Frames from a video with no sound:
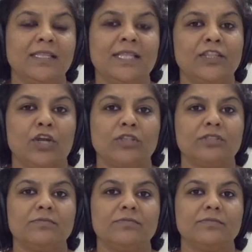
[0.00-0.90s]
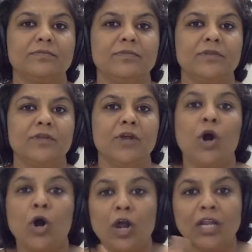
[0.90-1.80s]
they thought.
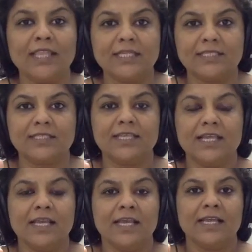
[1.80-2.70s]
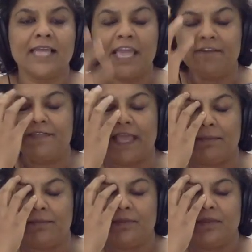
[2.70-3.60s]
All this gave
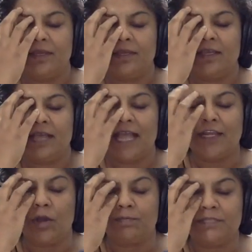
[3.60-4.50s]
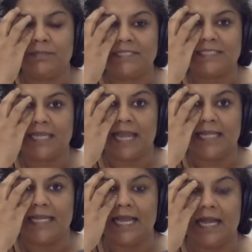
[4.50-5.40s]
them an optimistic
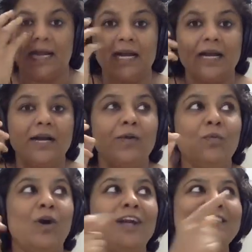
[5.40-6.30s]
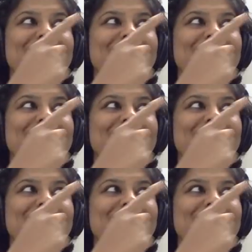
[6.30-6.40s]
idea. What